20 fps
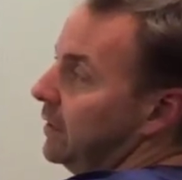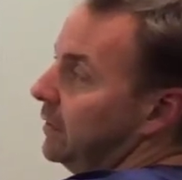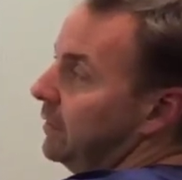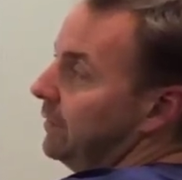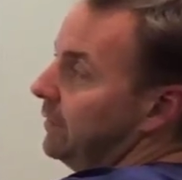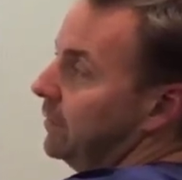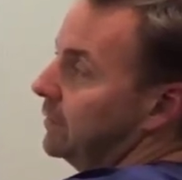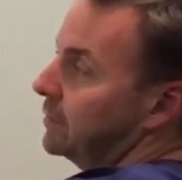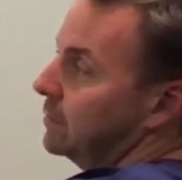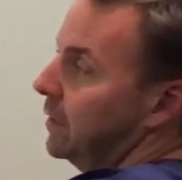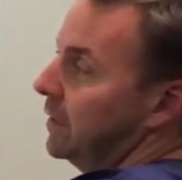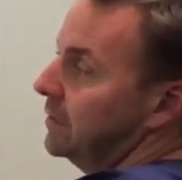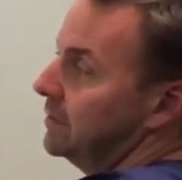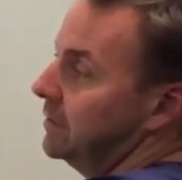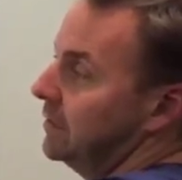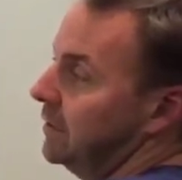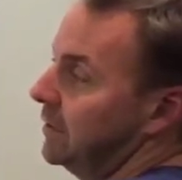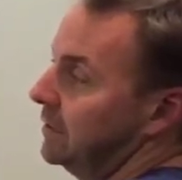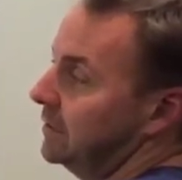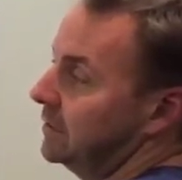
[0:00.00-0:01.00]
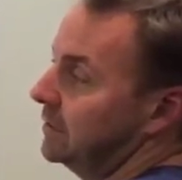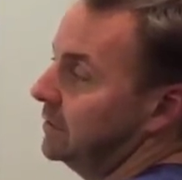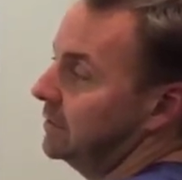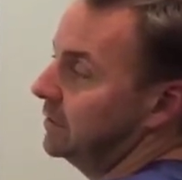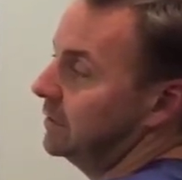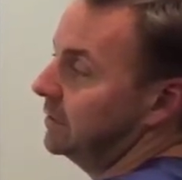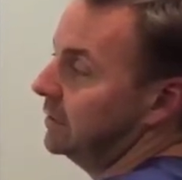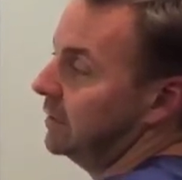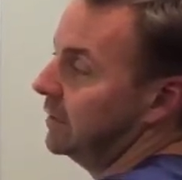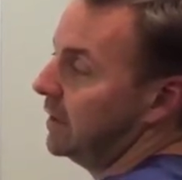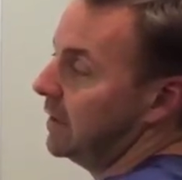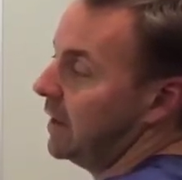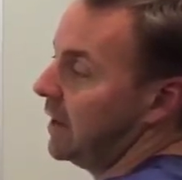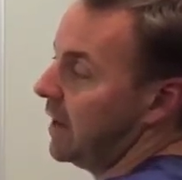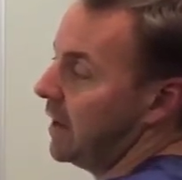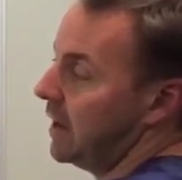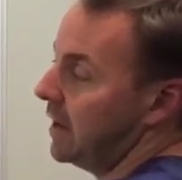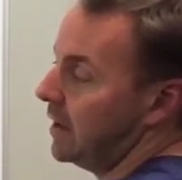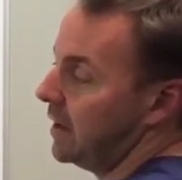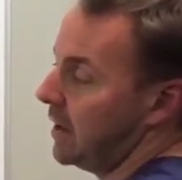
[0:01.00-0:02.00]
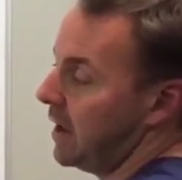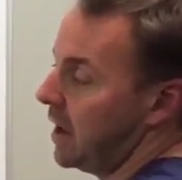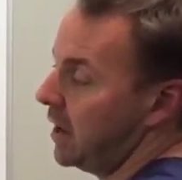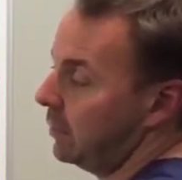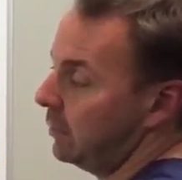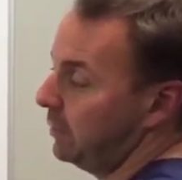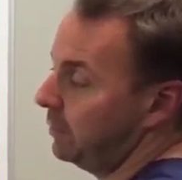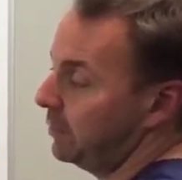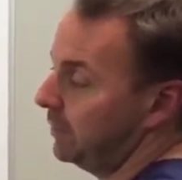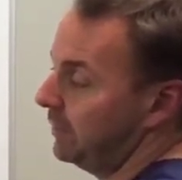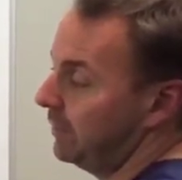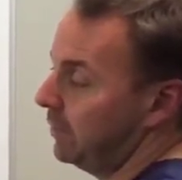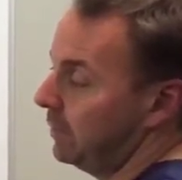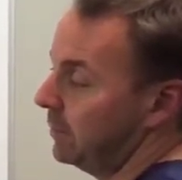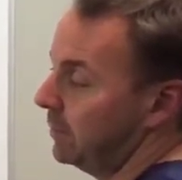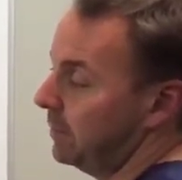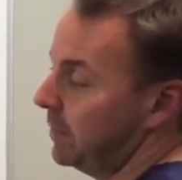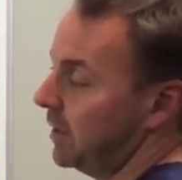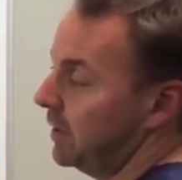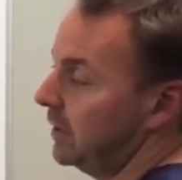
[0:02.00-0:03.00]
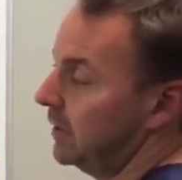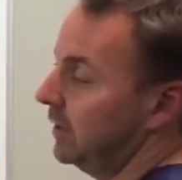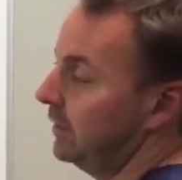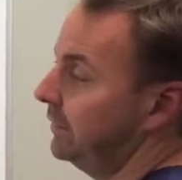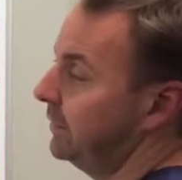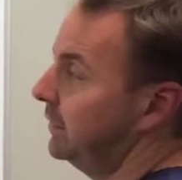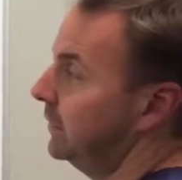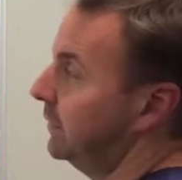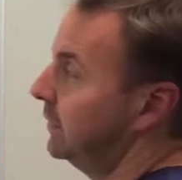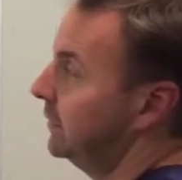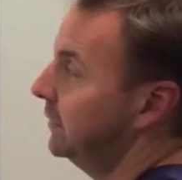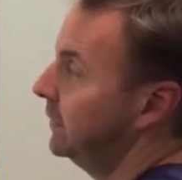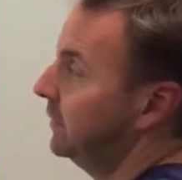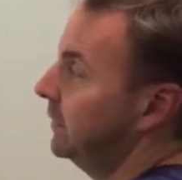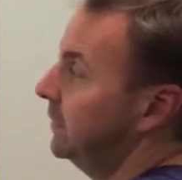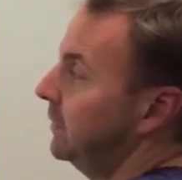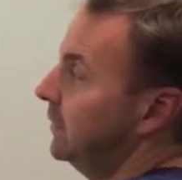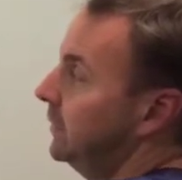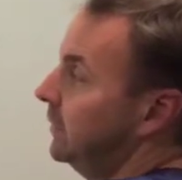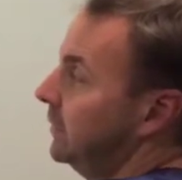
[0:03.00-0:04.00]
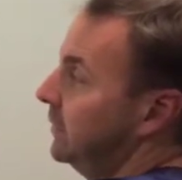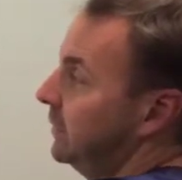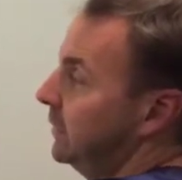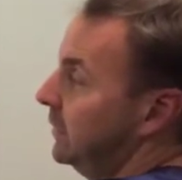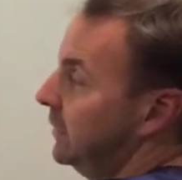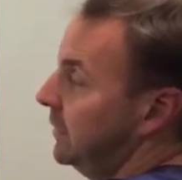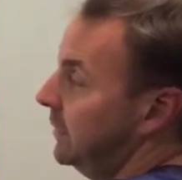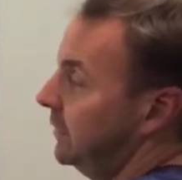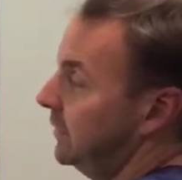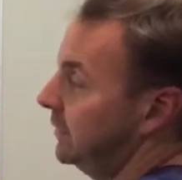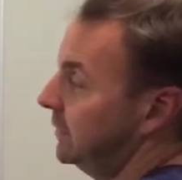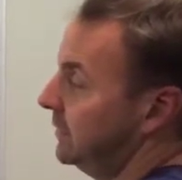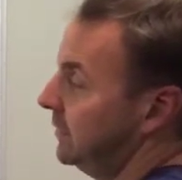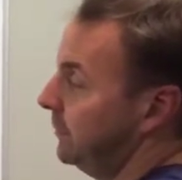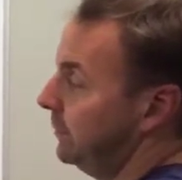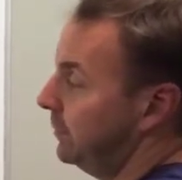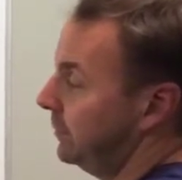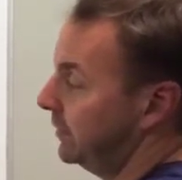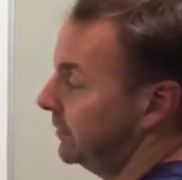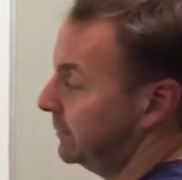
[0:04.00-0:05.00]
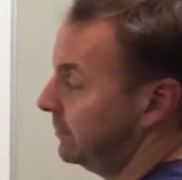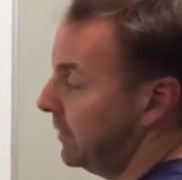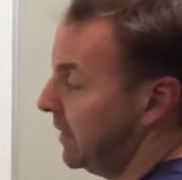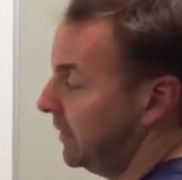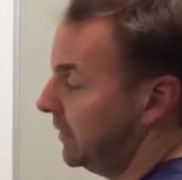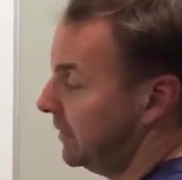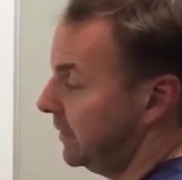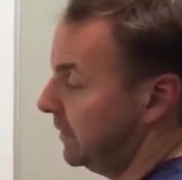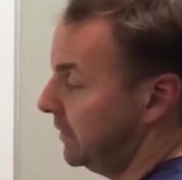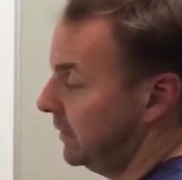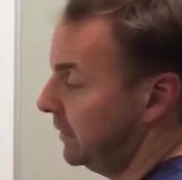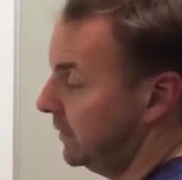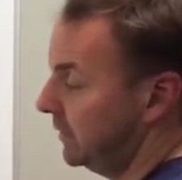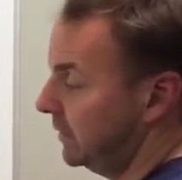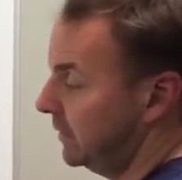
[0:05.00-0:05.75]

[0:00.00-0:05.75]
the first question is, how do we perform a butt lift? The simplest method